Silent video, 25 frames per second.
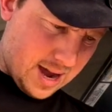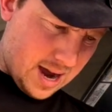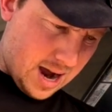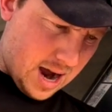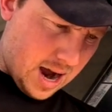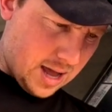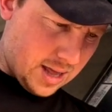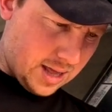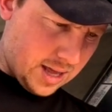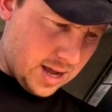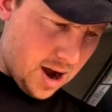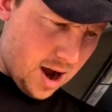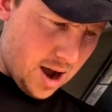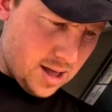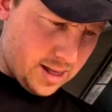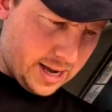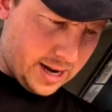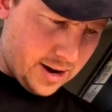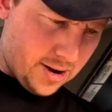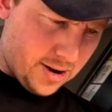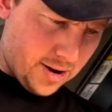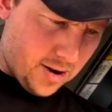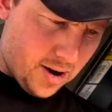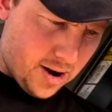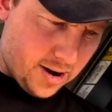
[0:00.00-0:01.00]
And the only
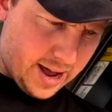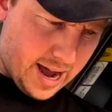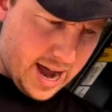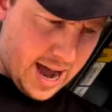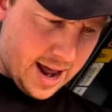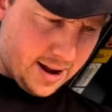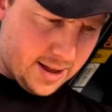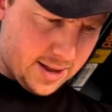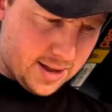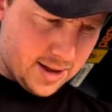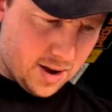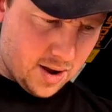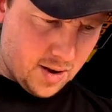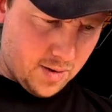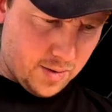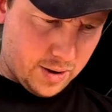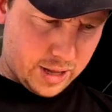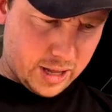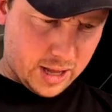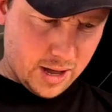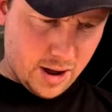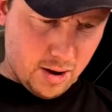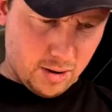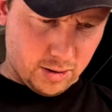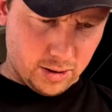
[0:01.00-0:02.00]
knot I know how to do
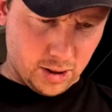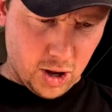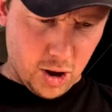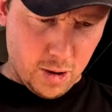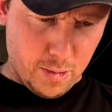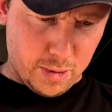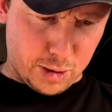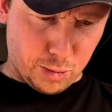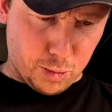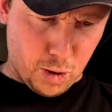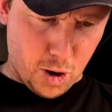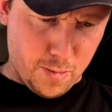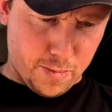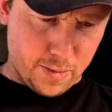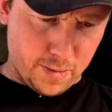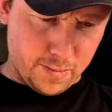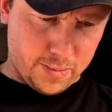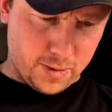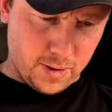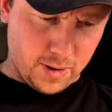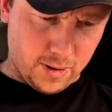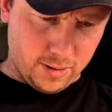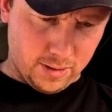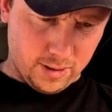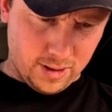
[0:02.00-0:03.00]
is the old loop, swoop and
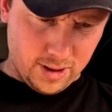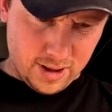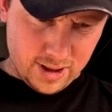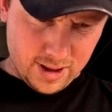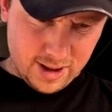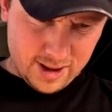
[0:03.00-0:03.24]
pull.